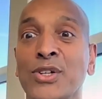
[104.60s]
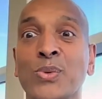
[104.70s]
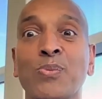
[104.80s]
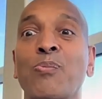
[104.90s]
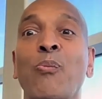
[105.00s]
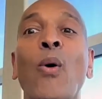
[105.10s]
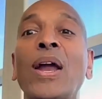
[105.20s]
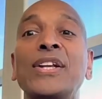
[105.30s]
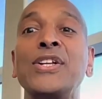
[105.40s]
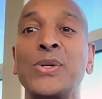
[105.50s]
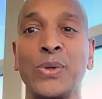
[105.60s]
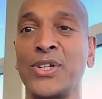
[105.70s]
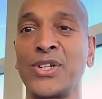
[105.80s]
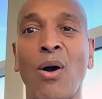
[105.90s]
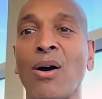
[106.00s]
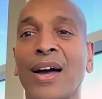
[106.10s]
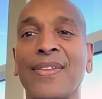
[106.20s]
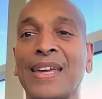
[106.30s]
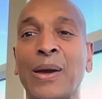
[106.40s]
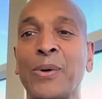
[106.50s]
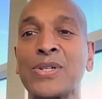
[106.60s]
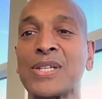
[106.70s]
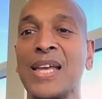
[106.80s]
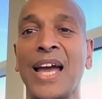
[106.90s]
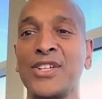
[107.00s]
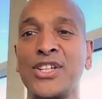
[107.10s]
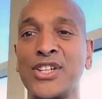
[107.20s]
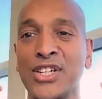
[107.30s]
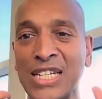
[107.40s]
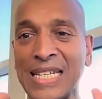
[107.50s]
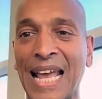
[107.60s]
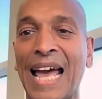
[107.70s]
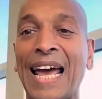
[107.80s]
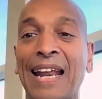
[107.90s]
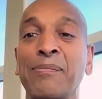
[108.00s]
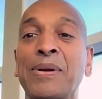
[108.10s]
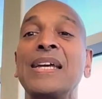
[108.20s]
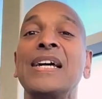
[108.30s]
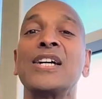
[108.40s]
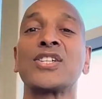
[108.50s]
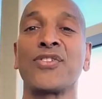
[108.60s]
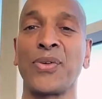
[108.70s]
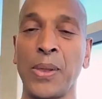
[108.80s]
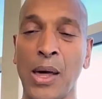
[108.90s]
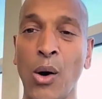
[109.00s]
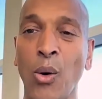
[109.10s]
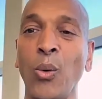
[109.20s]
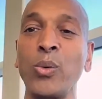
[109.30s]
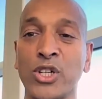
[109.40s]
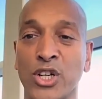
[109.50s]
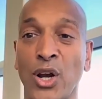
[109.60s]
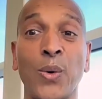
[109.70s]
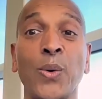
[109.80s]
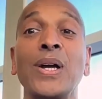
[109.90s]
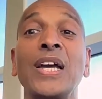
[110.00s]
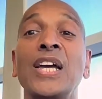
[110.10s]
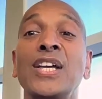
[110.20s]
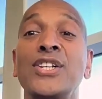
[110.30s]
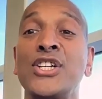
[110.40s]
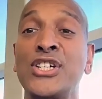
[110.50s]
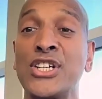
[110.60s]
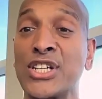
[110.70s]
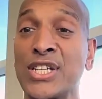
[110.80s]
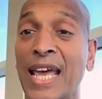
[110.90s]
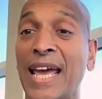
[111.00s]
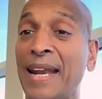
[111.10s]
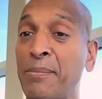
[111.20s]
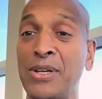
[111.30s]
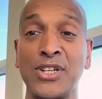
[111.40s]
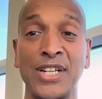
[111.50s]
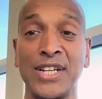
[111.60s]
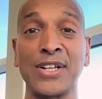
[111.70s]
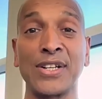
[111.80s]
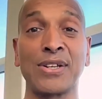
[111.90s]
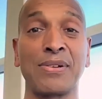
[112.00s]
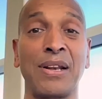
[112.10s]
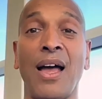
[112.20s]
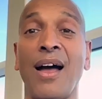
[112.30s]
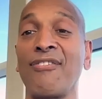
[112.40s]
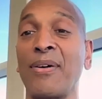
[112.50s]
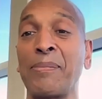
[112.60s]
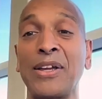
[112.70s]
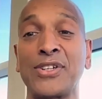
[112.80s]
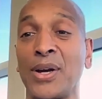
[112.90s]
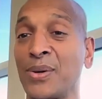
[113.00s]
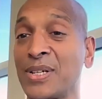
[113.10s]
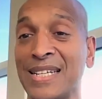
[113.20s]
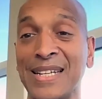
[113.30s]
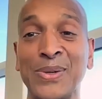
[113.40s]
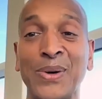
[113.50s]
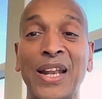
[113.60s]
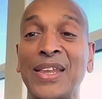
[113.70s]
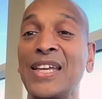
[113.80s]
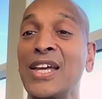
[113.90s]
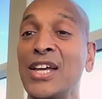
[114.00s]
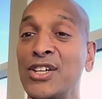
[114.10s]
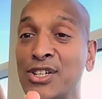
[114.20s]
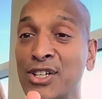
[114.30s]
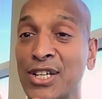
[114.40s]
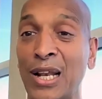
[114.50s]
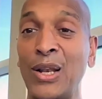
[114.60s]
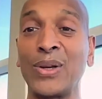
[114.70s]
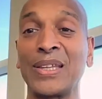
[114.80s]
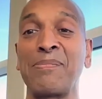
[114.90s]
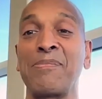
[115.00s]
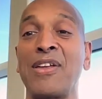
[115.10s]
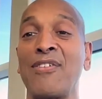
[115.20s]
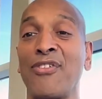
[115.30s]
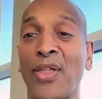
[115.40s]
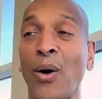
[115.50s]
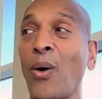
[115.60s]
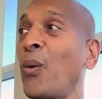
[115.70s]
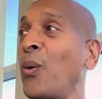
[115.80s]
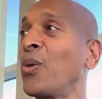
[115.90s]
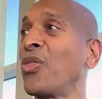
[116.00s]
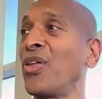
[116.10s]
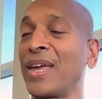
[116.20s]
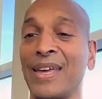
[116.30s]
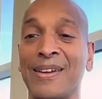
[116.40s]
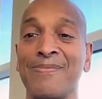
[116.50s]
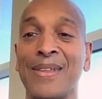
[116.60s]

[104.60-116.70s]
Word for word: just went into shock, I think it was. She just stared at me. So for the whole show, she just stared at me. She didn't laugh at my joke. She didn't do anything. She just looked at me for the whole thing.